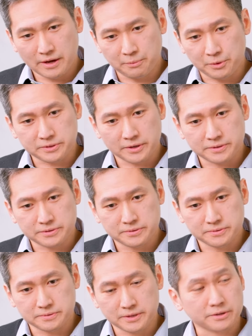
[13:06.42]
worked hard
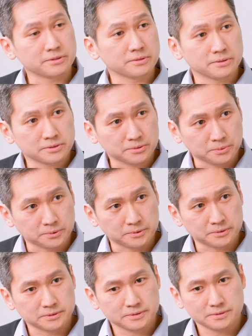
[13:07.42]
to get into good
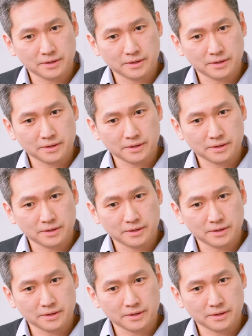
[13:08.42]
schools